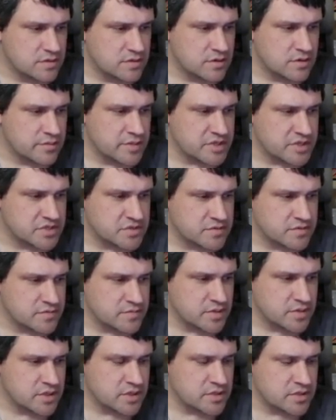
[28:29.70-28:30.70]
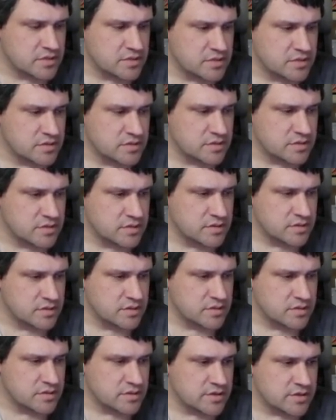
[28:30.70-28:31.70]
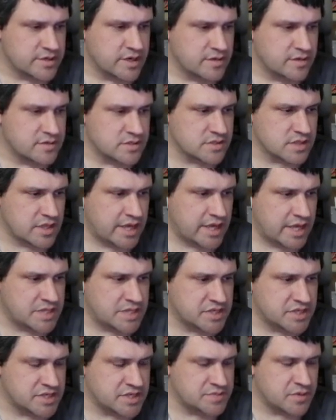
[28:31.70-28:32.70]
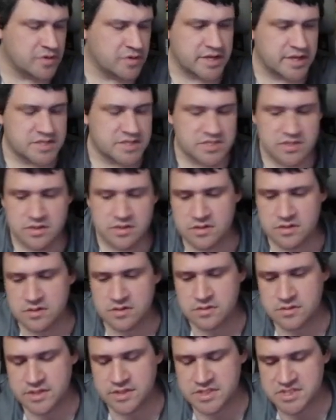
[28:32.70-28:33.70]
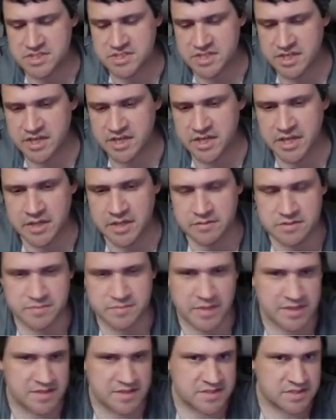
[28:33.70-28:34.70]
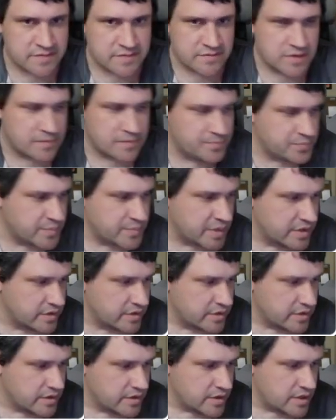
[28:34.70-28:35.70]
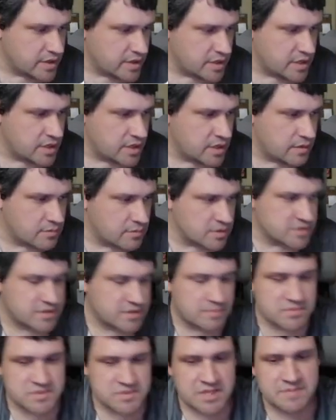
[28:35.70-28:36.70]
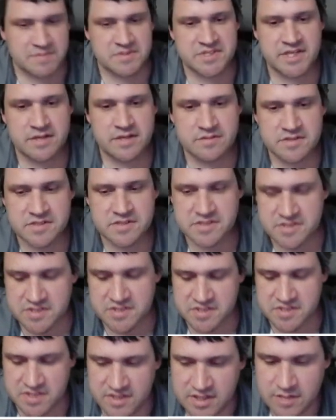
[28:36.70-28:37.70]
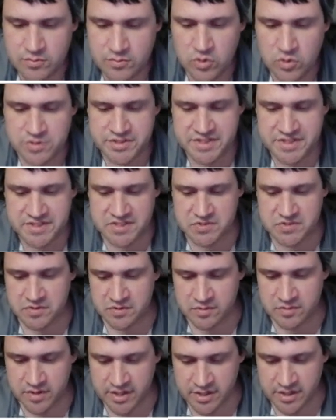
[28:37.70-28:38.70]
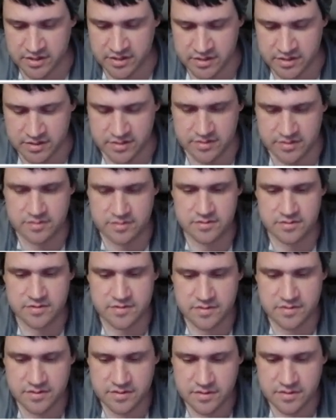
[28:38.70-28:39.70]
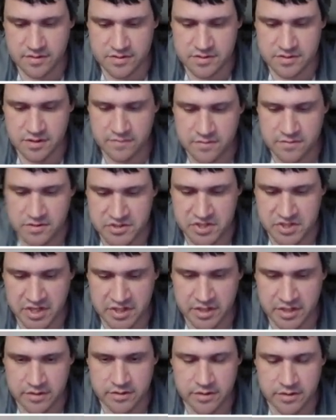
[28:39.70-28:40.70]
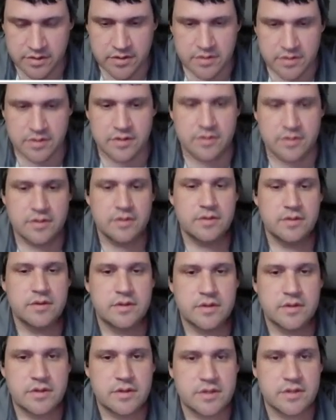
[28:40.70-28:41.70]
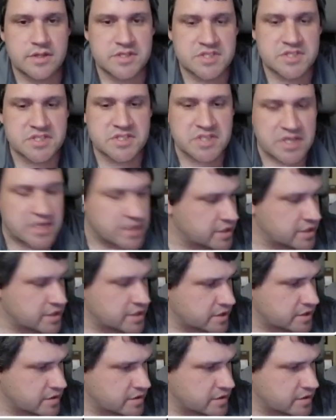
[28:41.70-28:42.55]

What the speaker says: Here I mentioned the 1. Your character's class. Okay, so let's say, let me make this stuff up. I'm gonna type this out because it's just a little more details required. Sorry for the shaking. Let's see.